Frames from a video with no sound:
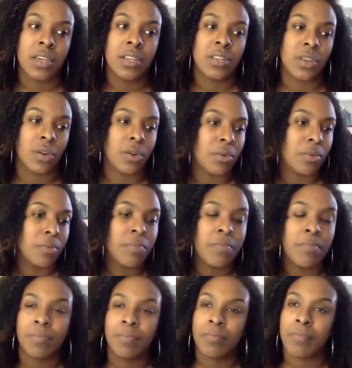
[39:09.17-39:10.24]
So,
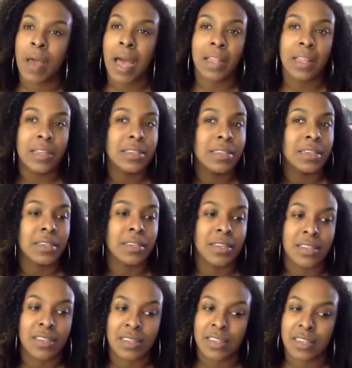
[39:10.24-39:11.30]
balance and
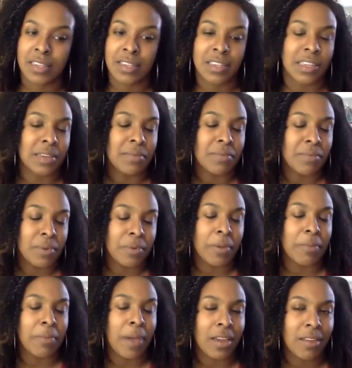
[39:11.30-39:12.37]
consistency would be
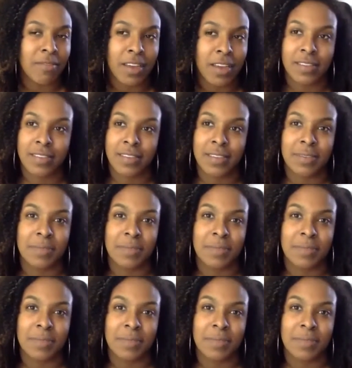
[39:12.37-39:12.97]
my advice.